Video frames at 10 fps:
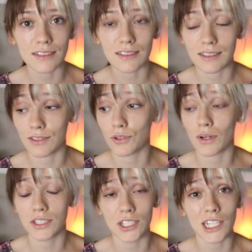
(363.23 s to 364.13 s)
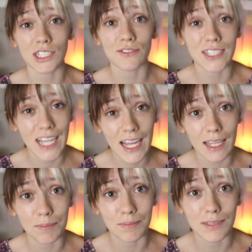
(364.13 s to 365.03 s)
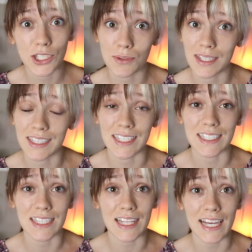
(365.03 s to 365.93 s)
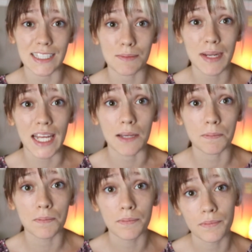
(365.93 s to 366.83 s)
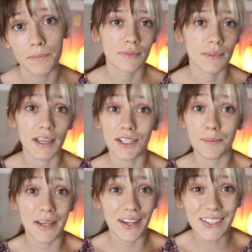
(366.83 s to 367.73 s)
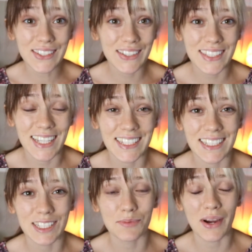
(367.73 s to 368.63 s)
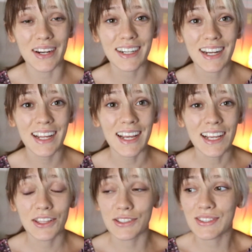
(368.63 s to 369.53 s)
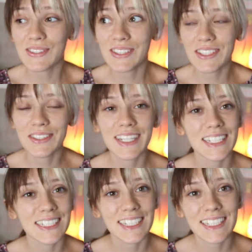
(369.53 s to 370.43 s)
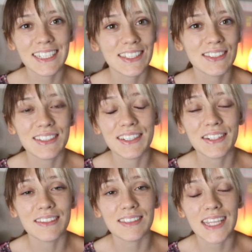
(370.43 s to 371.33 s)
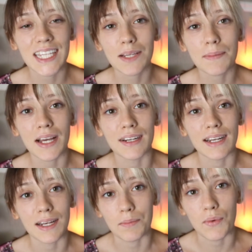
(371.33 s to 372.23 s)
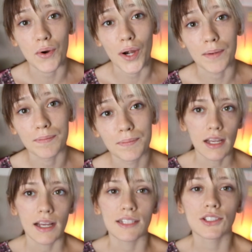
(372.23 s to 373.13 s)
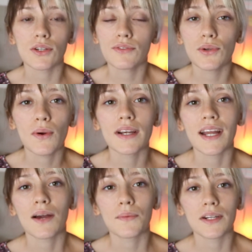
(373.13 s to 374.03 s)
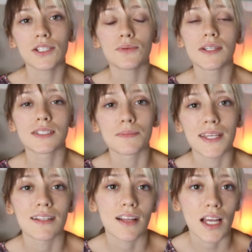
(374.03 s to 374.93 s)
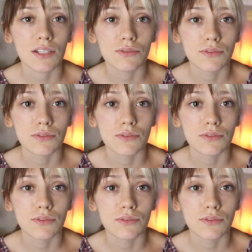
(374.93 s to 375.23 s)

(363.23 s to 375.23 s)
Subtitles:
if you are crunched for time doing things the last minute. And you may also say to this part, the sooner you get it done, the sooner you don't have to think about it anymore. And so if you are not where you want to be in life,